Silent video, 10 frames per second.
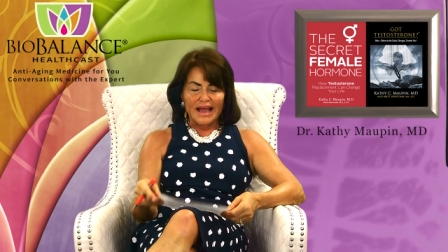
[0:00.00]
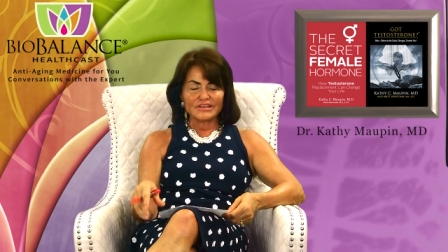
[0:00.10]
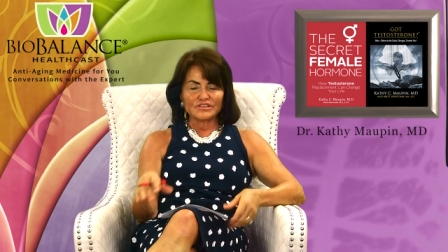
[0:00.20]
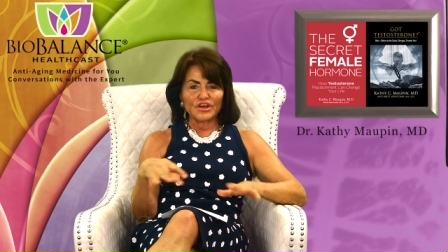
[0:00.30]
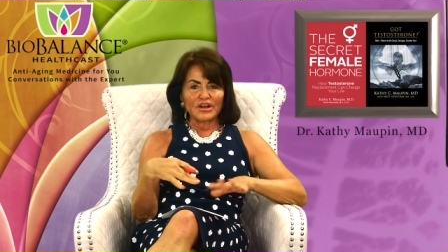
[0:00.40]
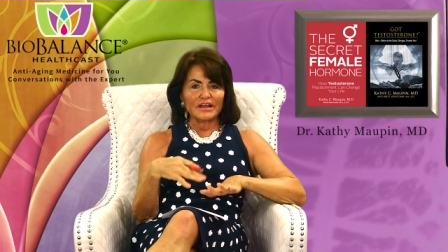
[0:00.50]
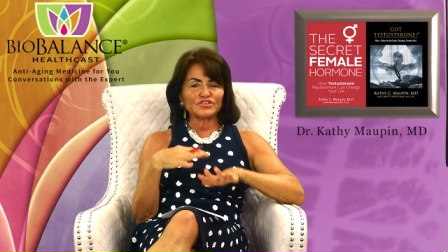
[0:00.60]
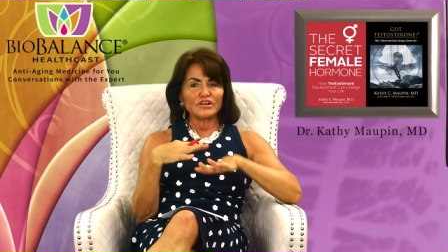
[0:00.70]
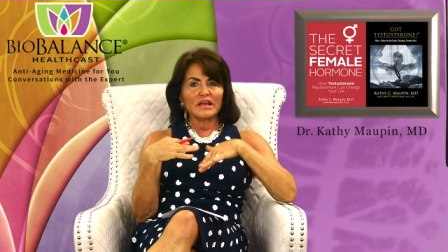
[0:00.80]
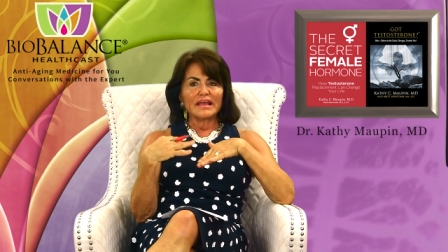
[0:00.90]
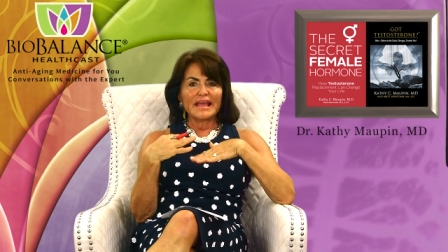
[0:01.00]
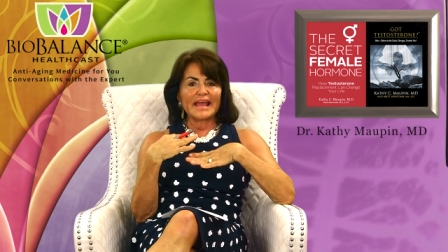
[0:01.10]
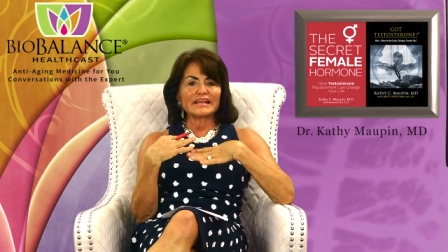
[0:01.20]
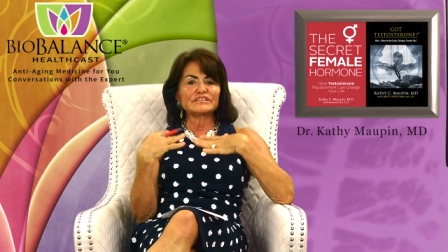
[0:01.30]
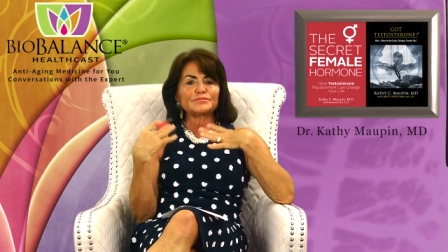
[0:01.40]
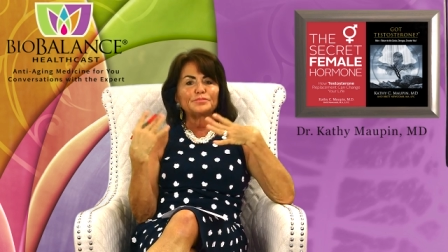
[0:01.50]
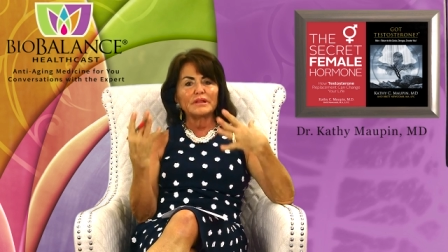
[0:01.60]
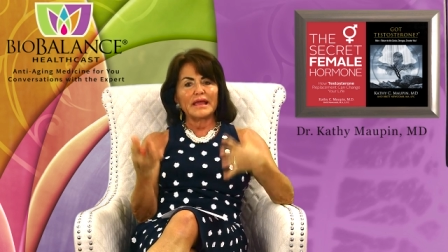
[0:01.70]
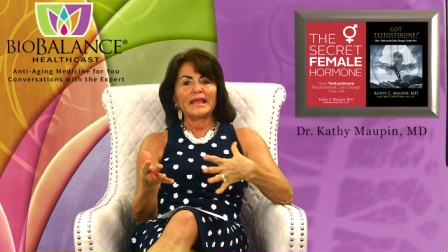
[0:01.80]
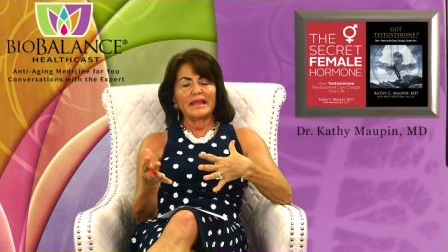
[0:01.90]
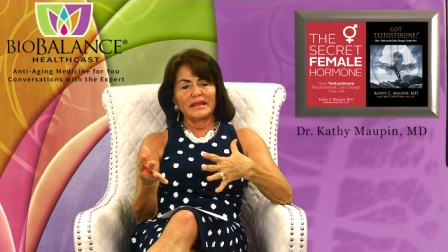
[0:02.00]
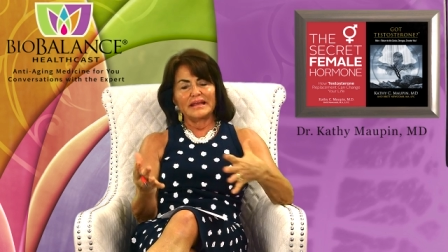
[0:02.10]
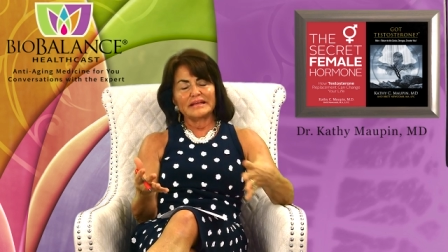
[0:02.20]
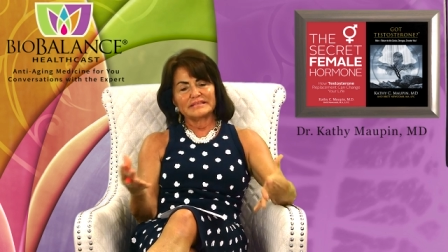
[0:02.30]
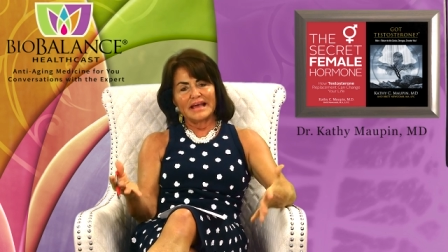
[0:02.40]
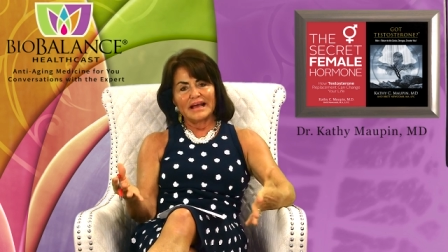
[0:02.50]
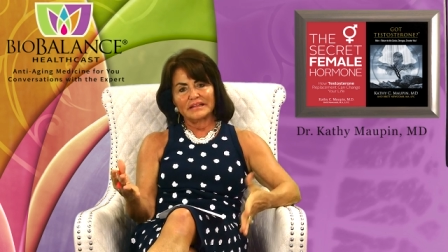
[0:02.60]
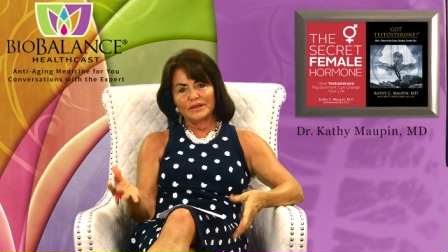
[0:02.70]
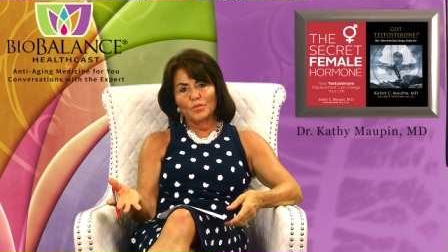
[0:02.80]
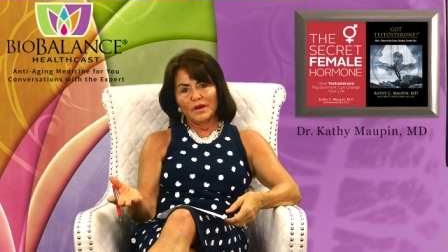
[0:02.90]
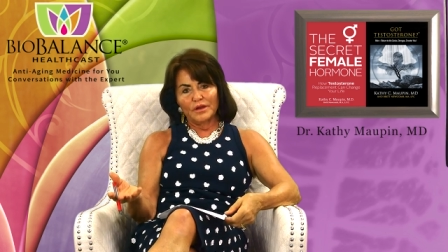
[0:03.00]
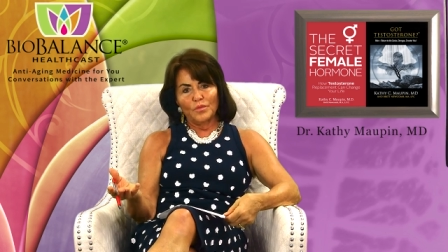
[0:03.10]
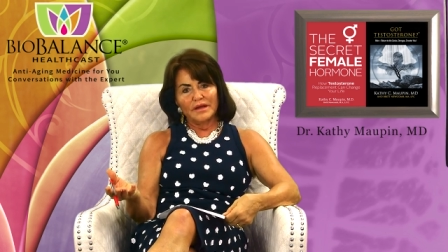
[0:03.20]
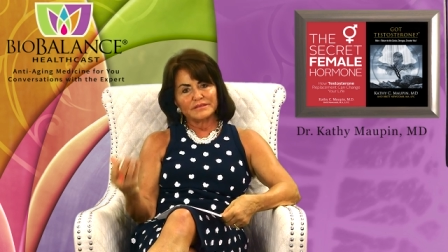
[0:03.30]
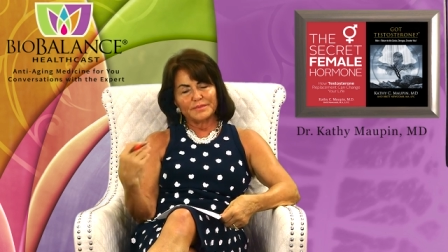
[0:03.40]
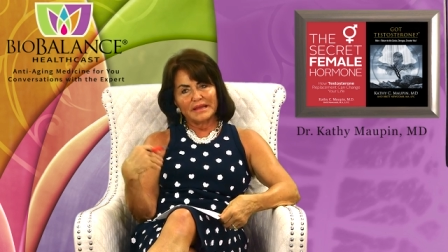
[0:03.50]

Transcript: I just thought I should explain exactly what it was,